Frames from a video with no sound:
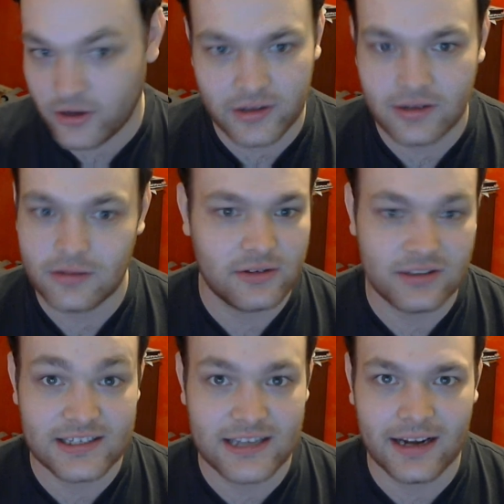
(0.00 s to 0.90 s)
God.
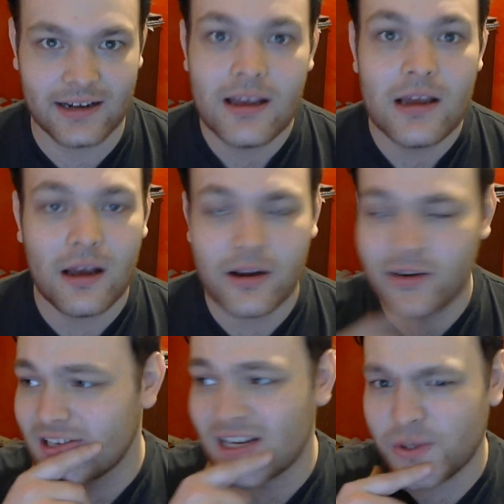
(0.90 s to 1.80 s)
It's insane. I've
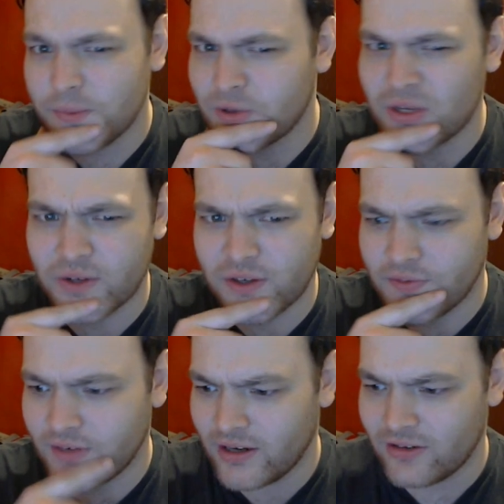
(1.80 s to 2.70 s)
got to start doing more
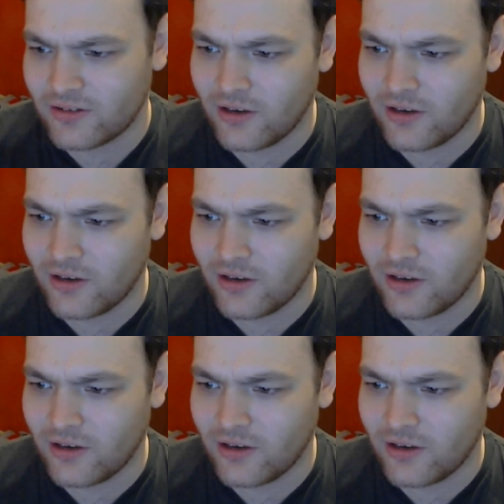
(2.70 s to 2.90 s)
Yu-Gi-Oh videos.